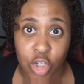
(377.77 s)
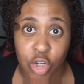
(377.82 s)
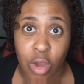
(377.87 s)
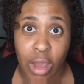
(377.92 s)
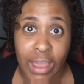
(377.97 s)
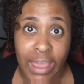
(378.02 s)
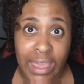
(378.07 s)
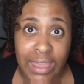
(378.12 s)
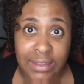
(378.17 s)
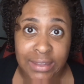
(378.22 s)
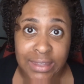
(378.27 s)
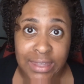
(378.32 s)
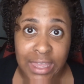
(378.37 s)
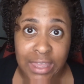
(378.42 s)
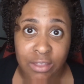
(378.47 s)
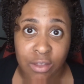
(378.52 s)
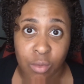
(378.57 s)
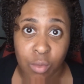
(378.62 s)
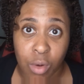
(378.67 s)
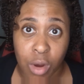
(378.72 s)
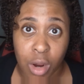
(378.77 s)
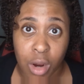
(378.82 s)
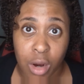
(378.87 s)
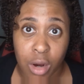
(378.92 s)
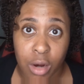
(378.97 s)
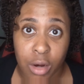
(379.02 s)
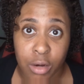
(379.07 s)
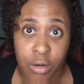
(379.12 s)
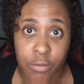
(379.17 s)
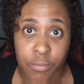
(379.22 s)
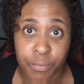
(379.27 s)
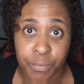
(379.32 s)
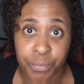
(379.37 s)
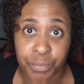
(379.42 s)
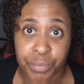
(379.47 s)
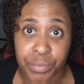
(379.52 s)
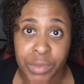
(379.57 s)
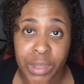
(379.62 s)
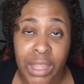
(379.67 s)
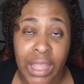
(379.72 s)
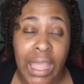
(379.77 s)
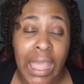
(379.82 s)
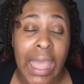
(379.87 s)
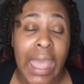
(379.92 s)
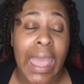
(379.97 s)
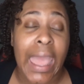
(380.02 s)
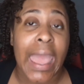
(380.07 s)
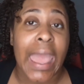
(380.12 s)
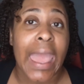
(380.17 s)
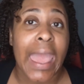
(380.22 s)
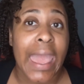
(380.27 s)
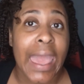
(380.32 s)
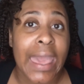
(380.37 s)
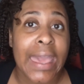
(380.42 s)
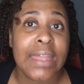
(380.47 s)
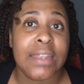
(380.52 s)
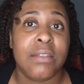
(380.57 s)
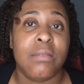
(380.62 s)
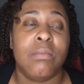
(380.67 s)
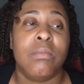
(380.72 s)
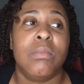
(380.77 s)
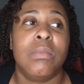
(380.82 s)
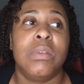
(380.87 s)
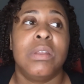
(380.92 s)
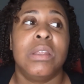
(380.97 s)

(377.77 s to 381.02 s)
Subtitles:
I can't say the word. And